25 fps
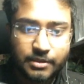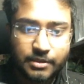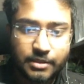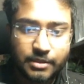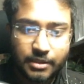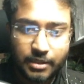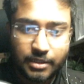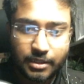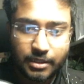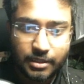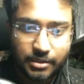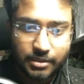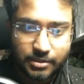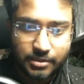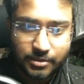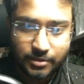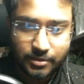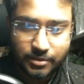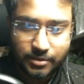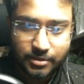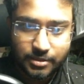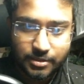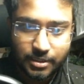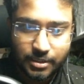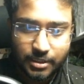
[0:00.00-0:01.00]

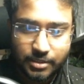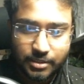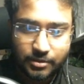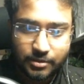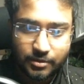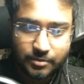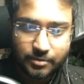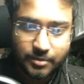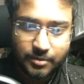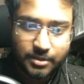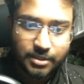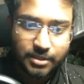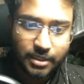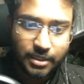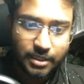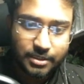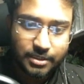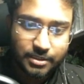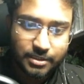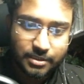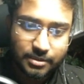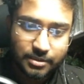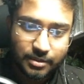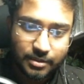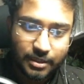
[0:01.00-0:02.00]
args.state.missiles
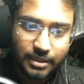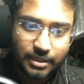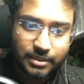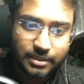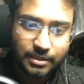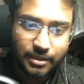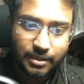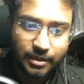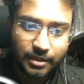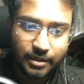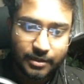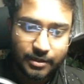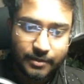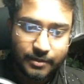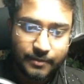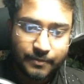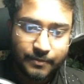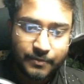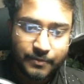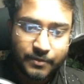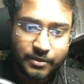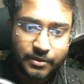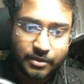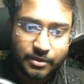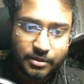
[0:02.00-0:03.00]
is right there.
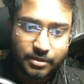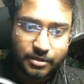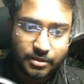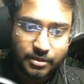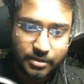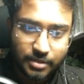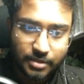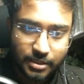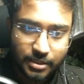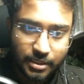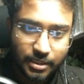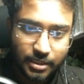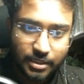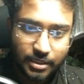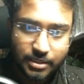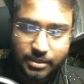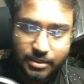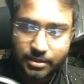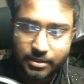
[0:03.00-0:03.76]
This is here,